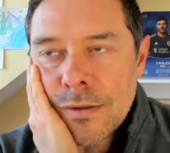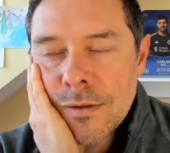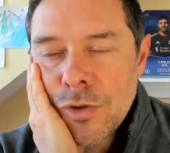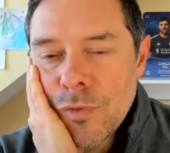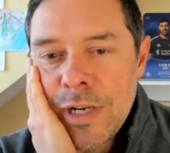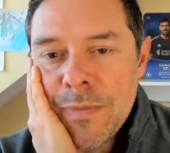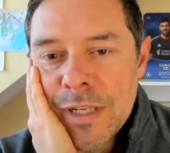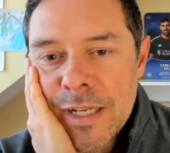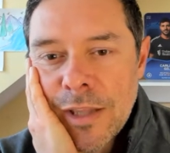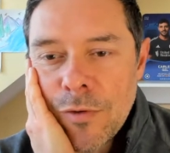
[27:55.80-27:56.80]
dream,
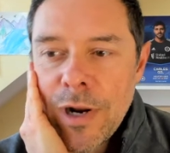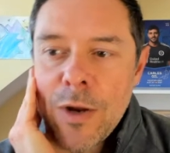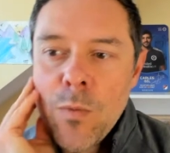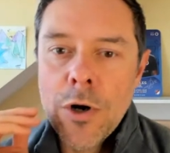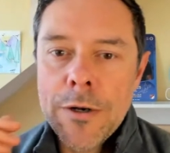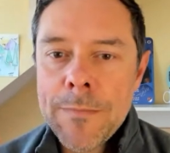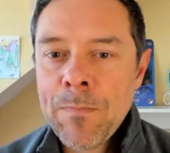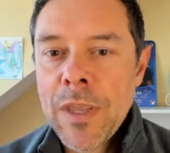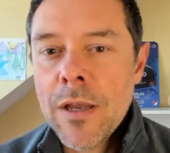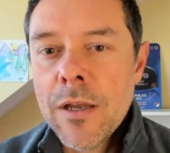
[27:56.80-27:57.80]
is not the right word,
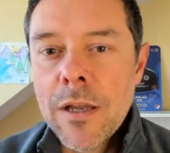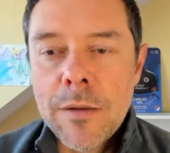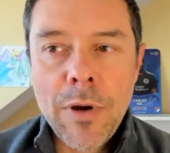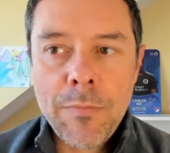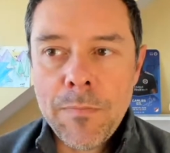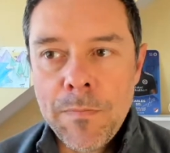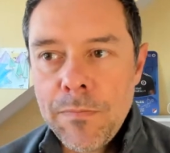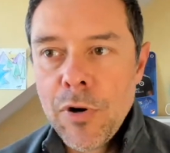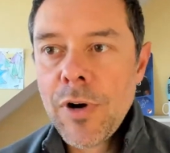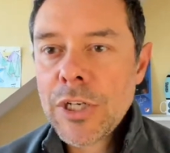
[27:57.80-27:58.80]
but
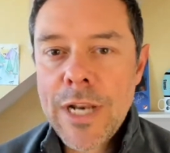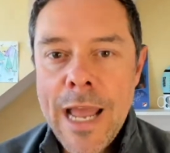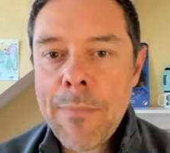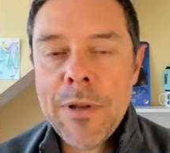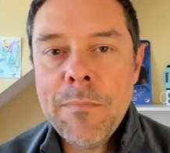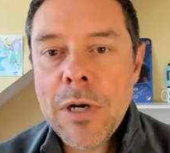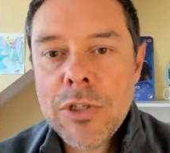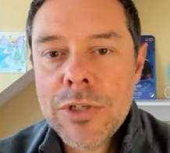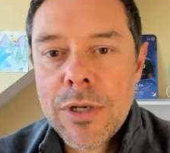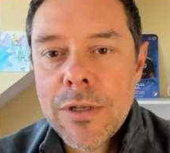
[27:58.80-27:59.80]
progression happened much